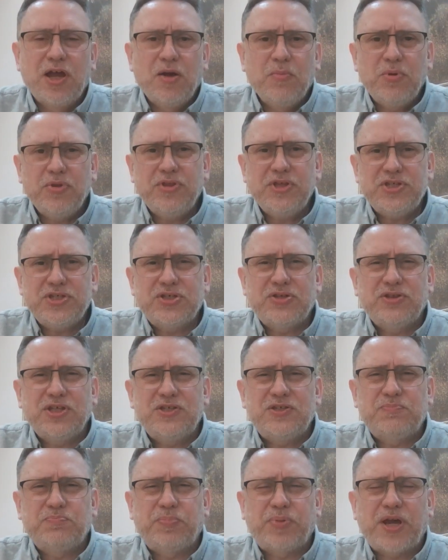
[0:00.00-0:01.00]
But
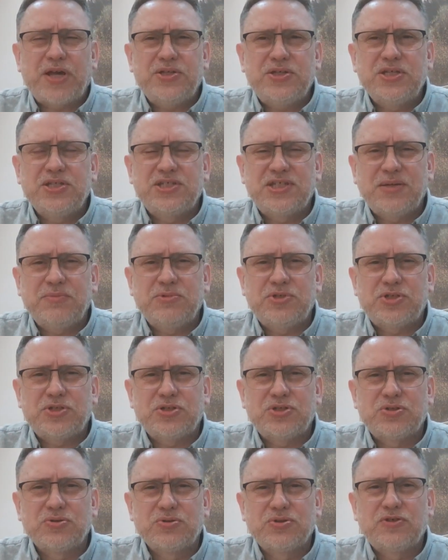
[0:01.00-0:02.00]
this painting seems
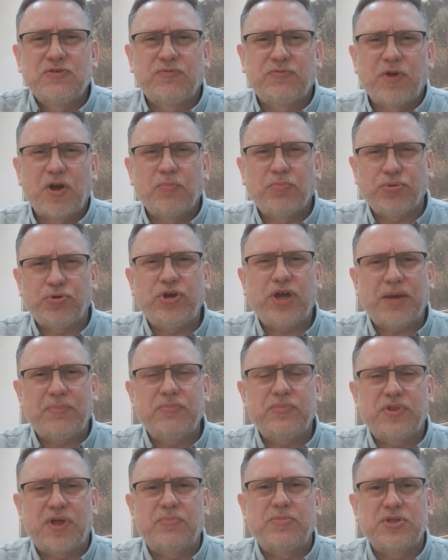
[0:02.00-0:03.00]
to sort of
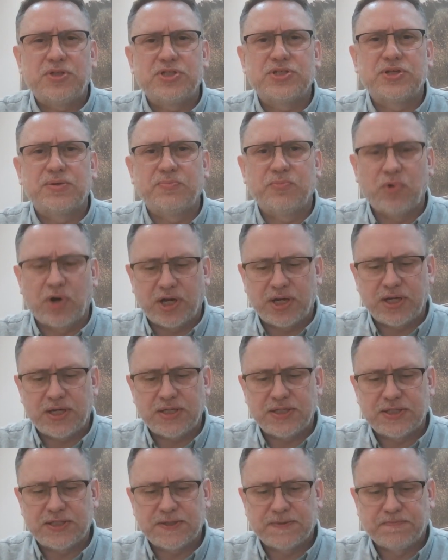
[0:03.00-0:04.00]
preempt them in some
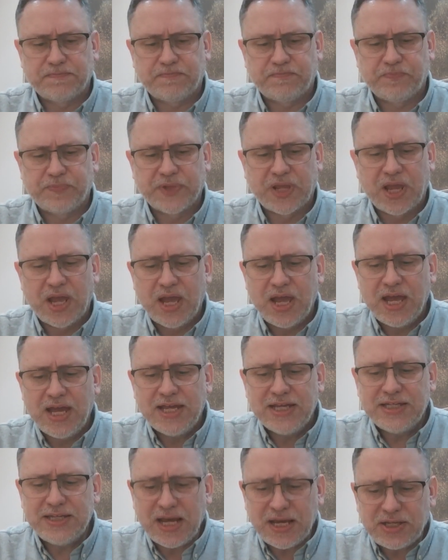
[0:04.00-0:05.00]
ways.
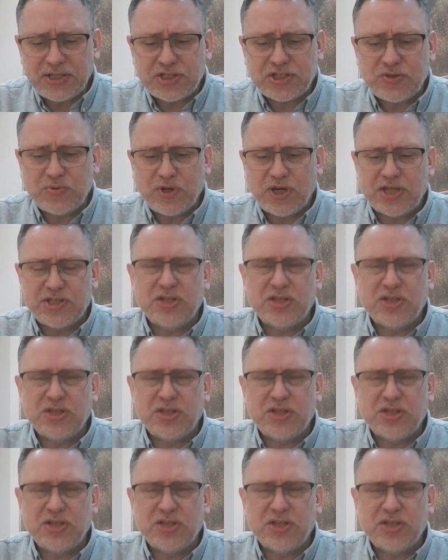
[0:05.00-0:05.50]
Next to it is